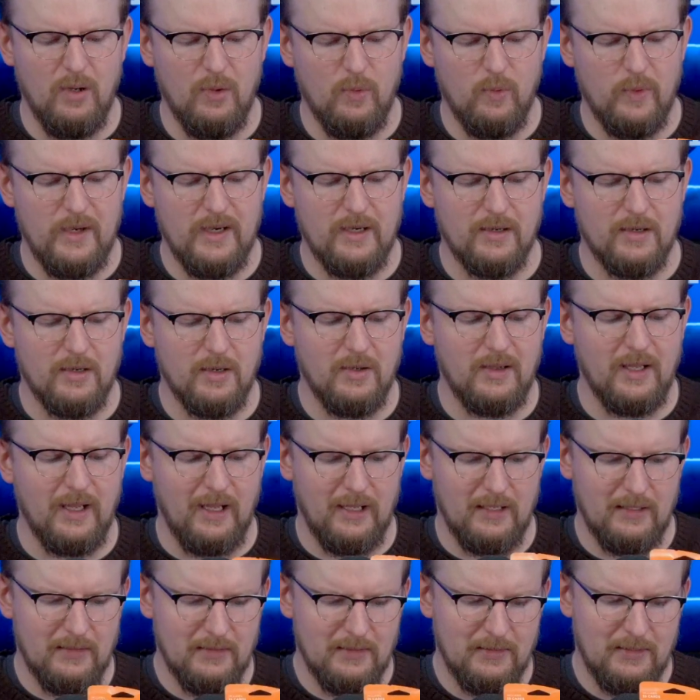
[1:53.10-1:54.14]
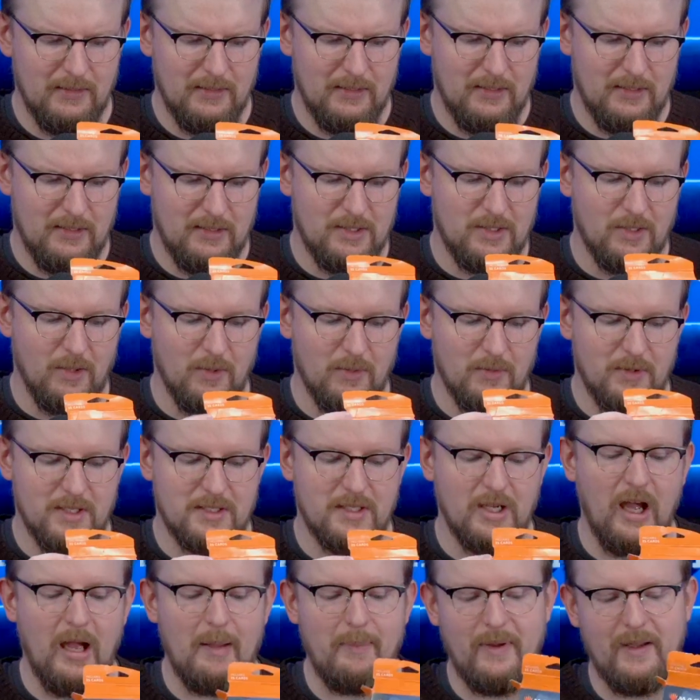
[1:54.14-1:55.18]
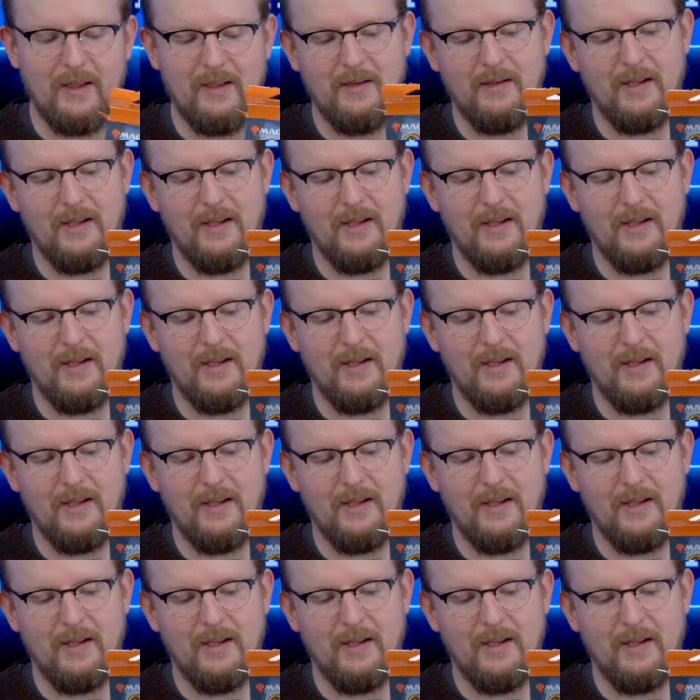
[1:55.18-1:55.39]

Oh, weird. Okay. So the top